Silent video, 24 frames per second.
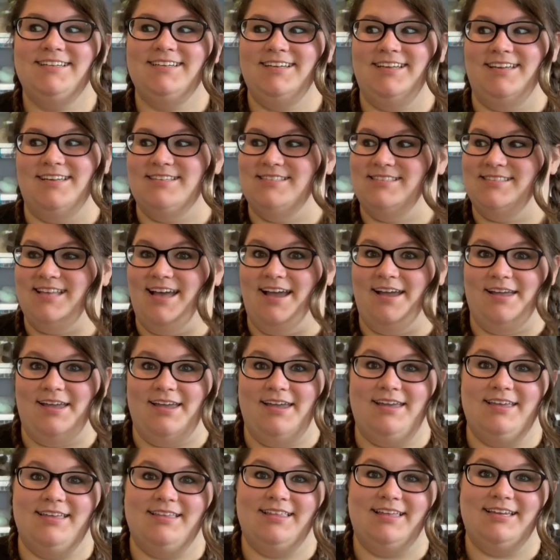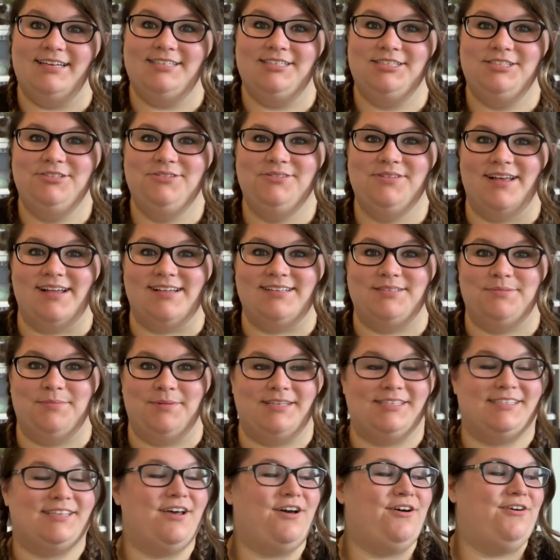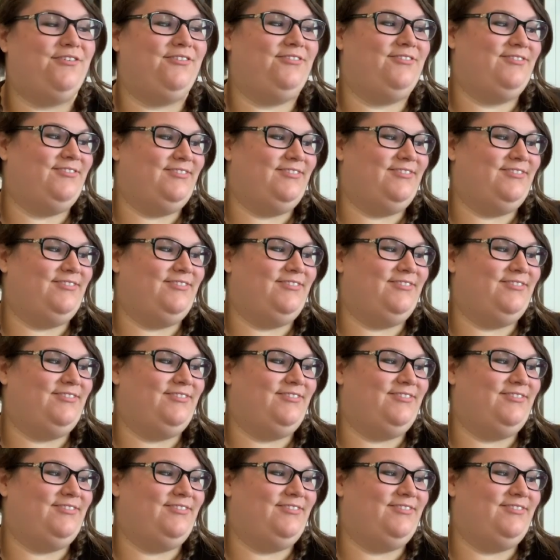because I like to do that to myself.